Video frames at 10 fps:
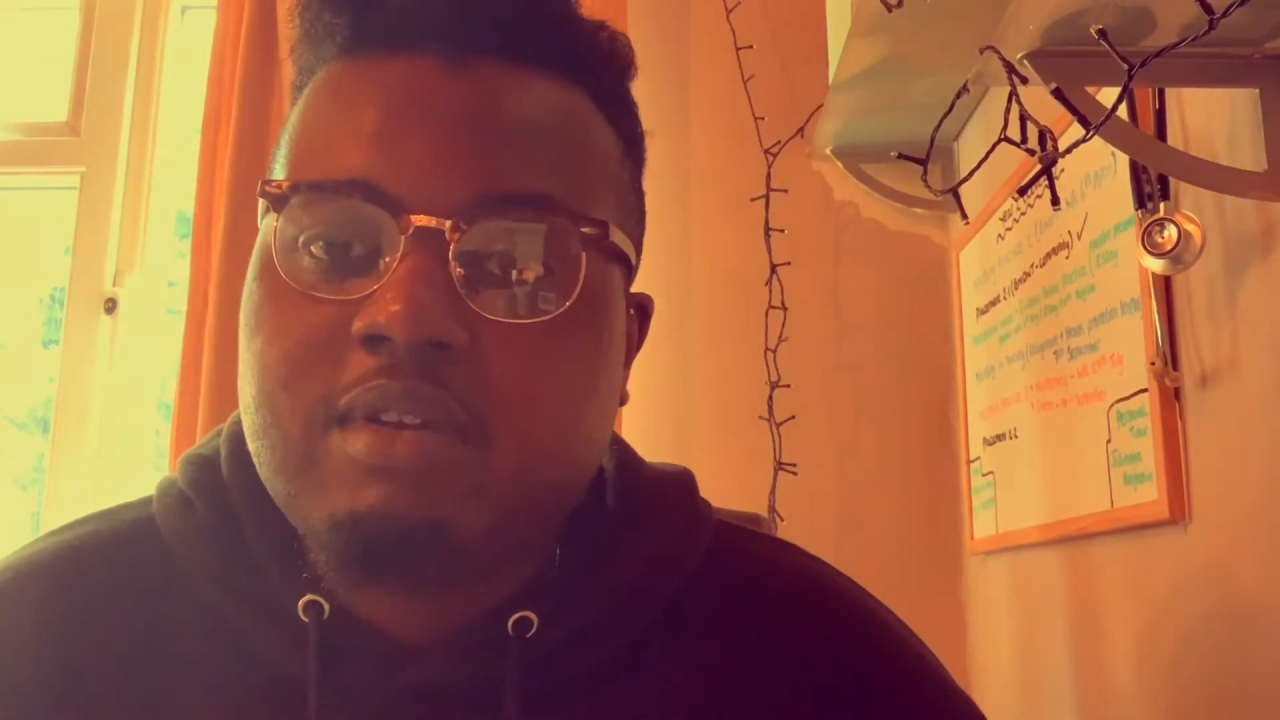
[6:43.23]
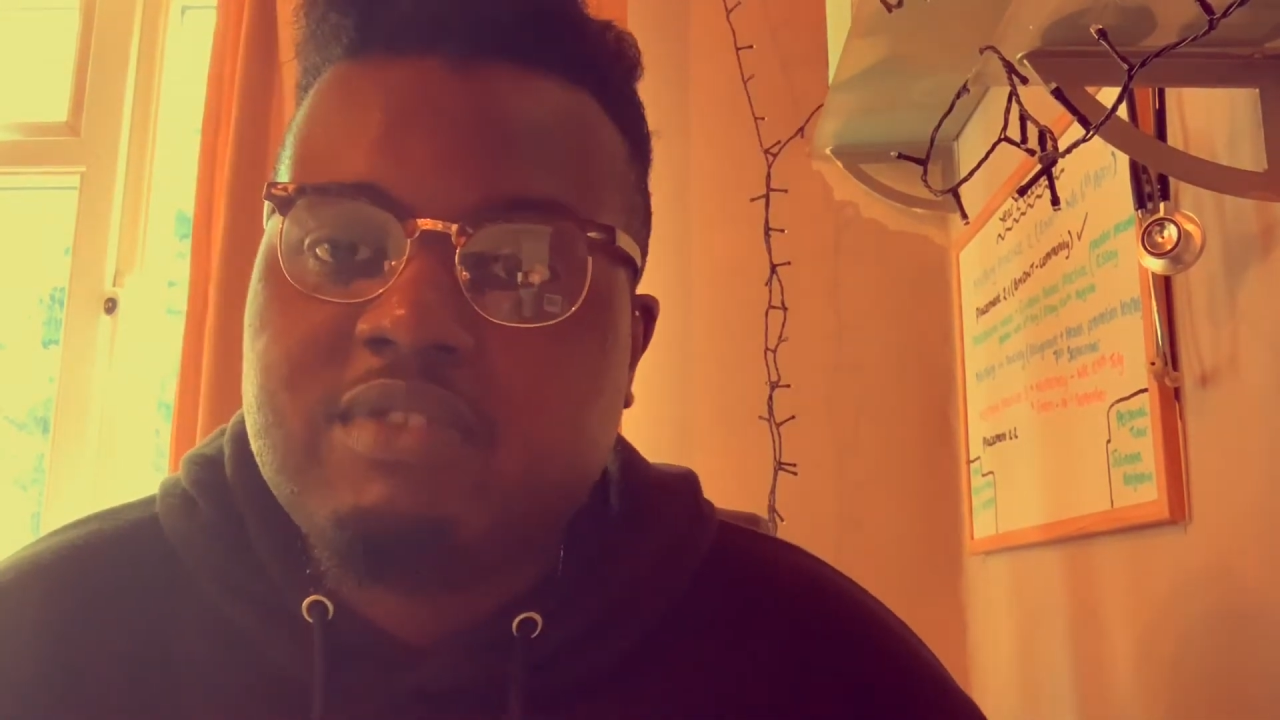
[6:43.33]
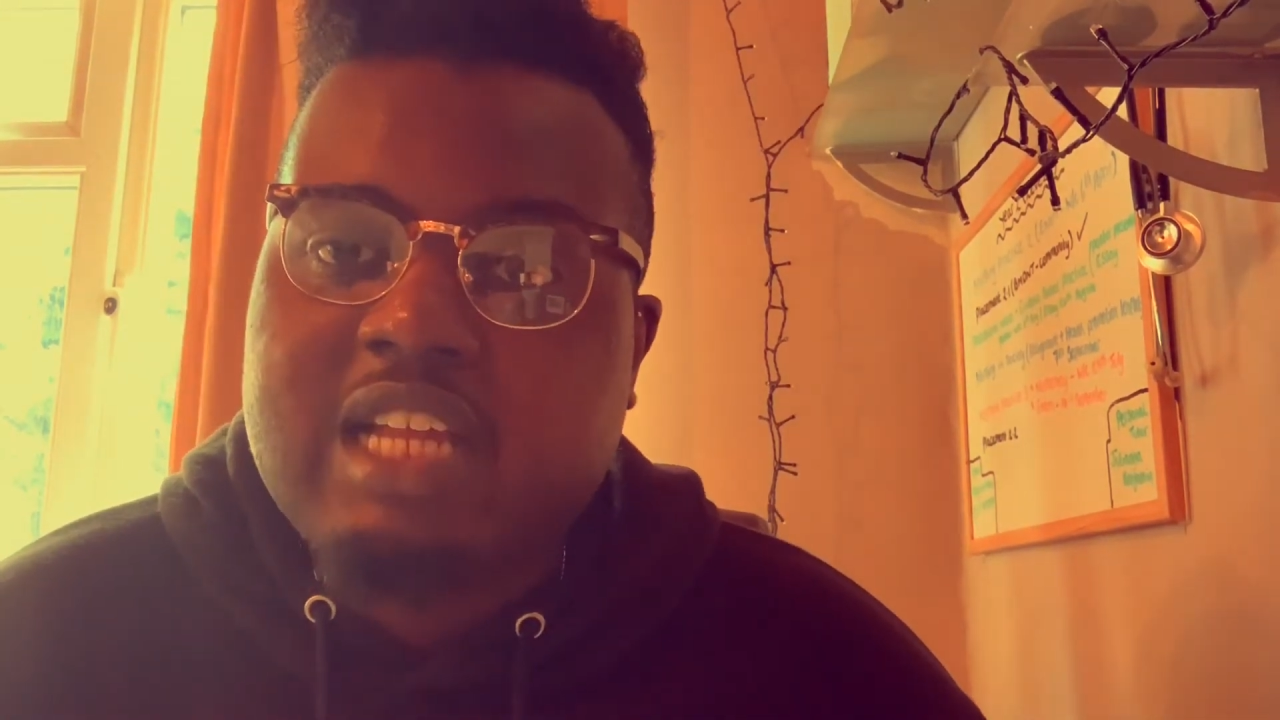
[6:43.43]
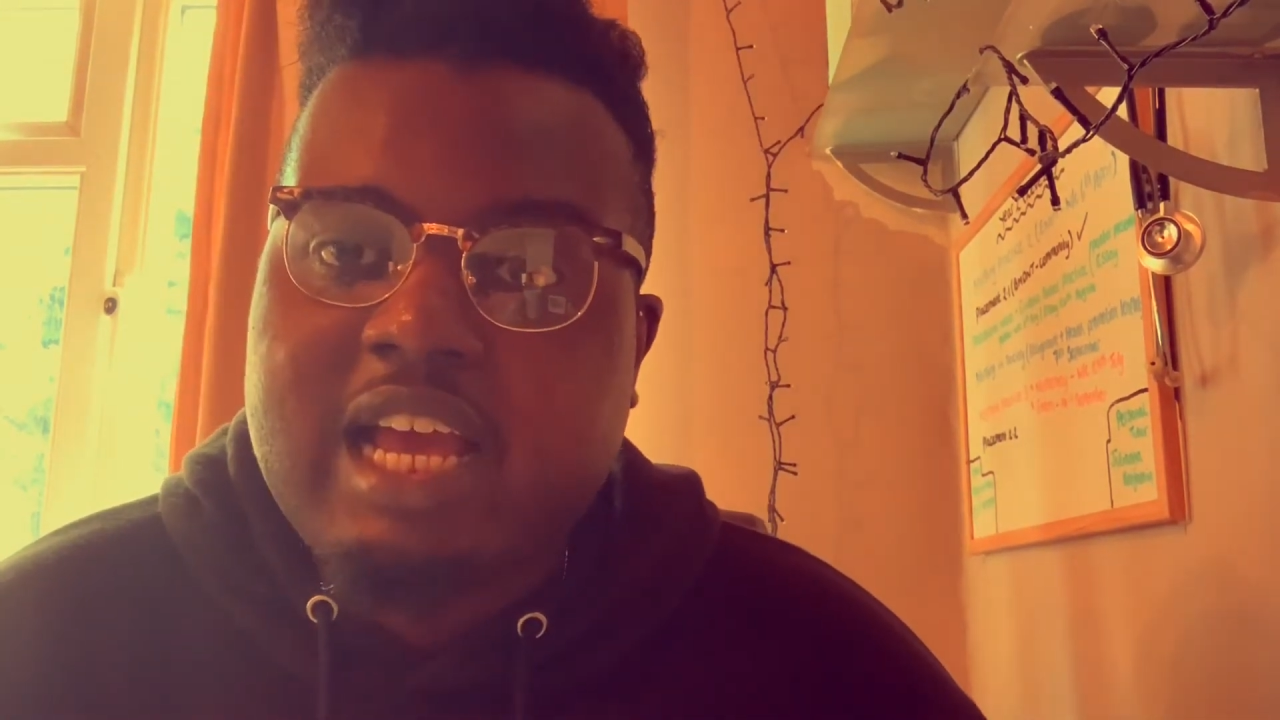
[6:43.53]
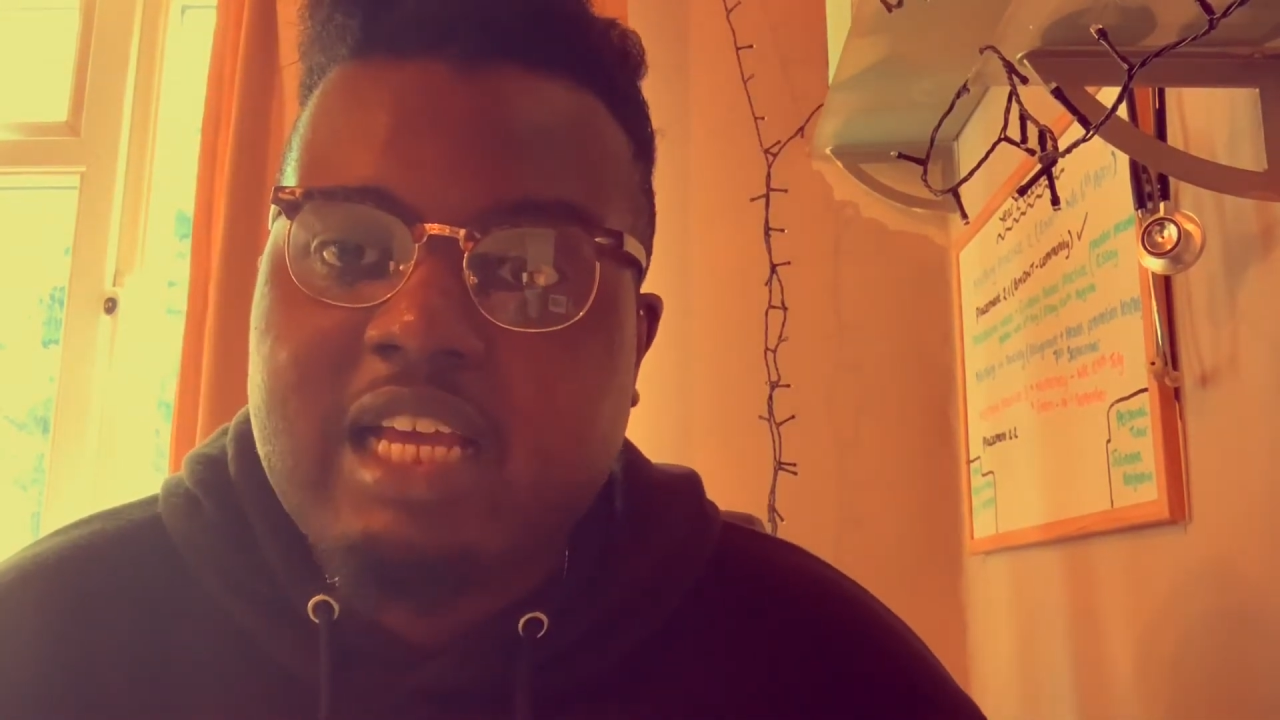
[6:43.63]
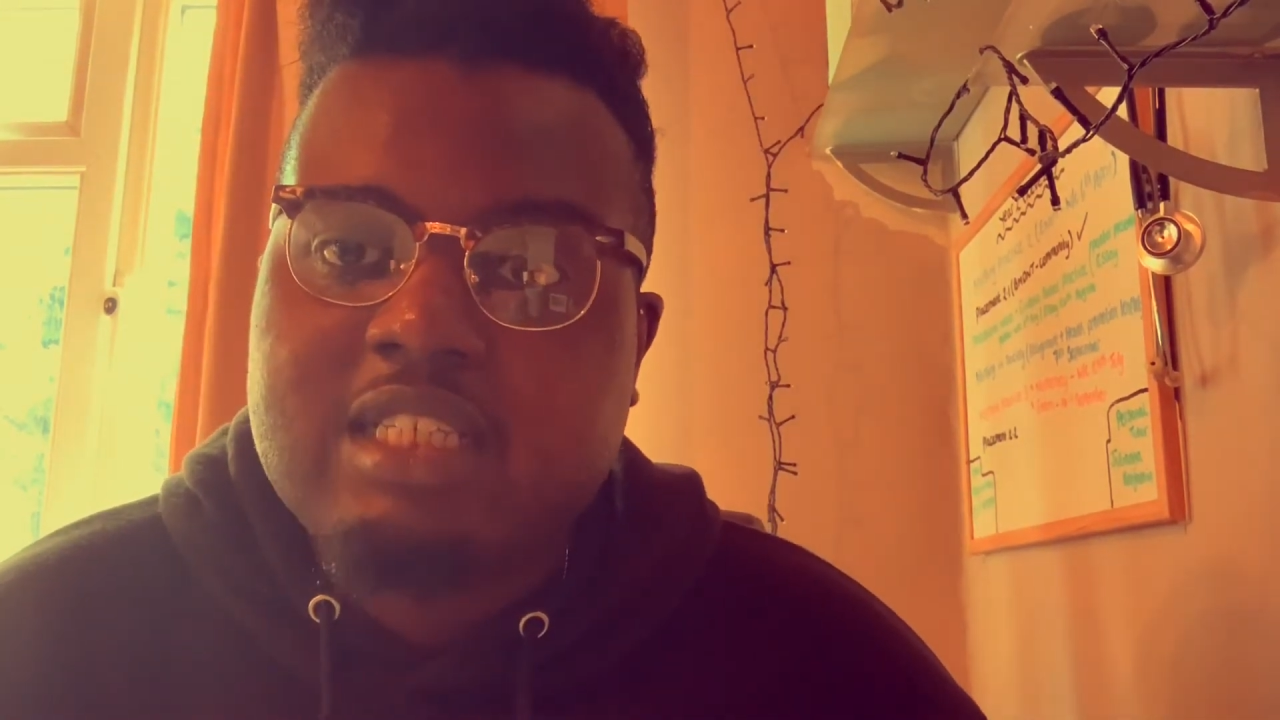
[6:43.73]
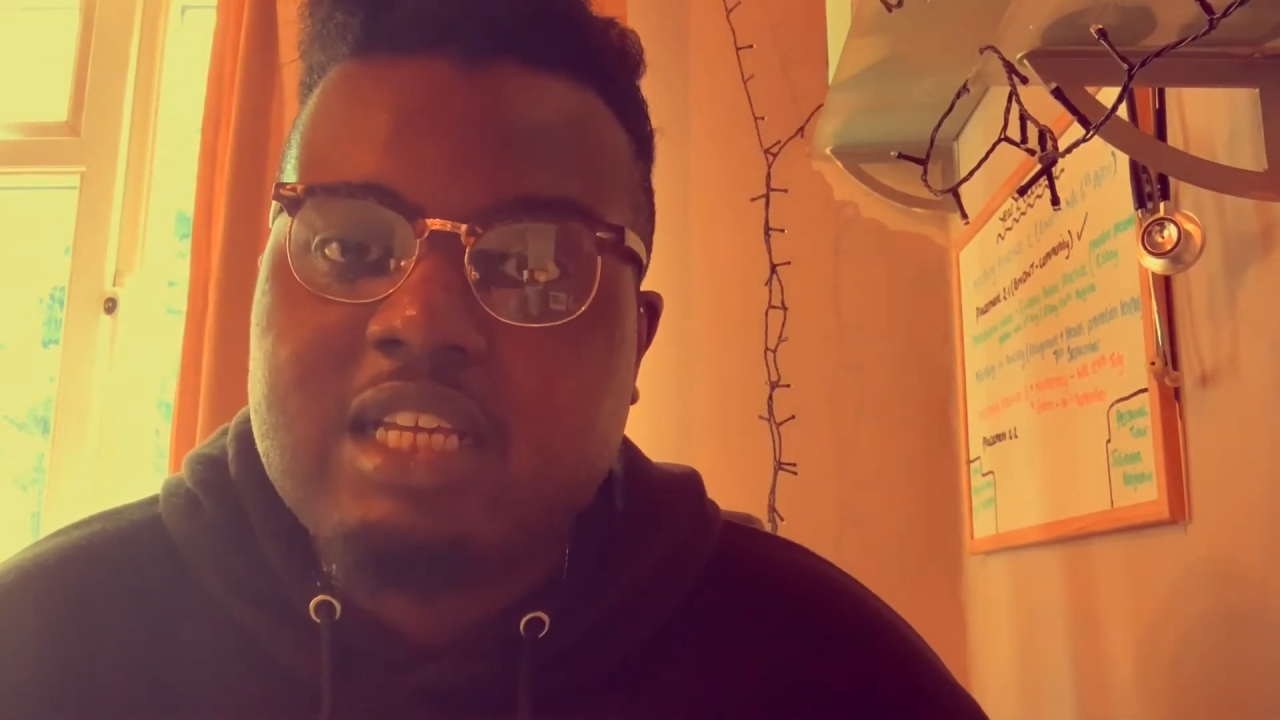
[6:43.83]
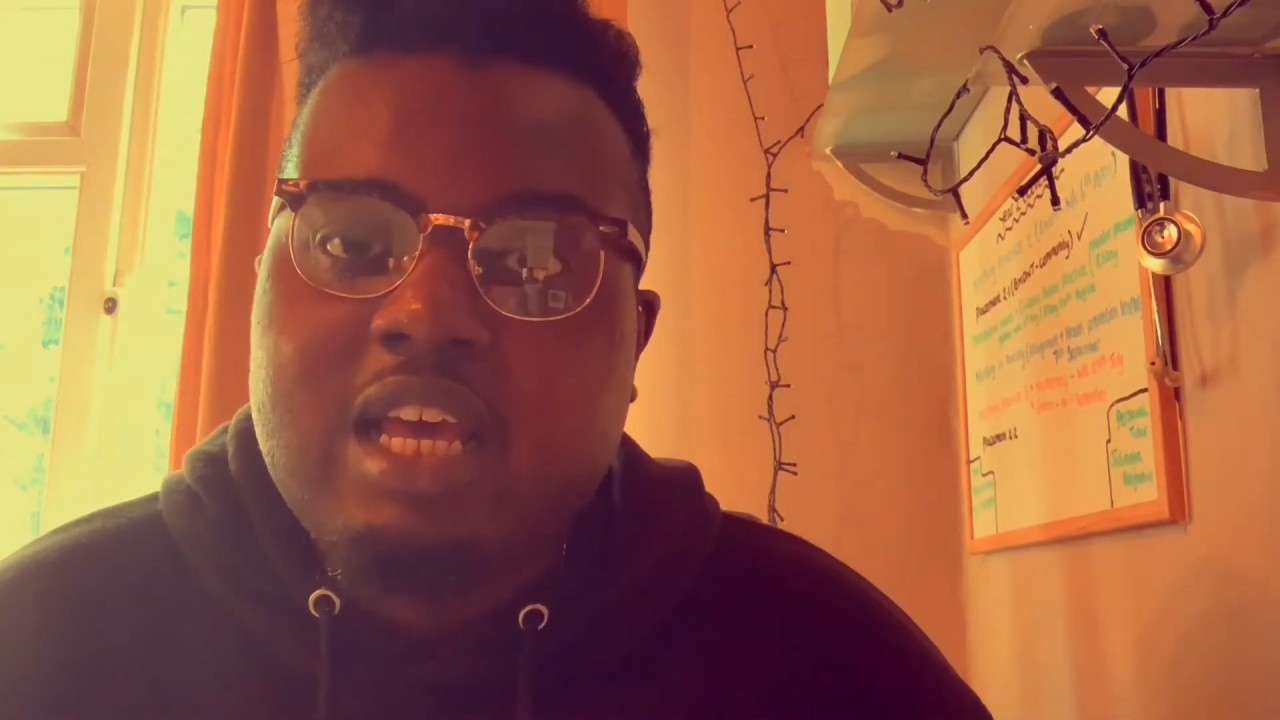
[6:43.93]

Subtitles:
days.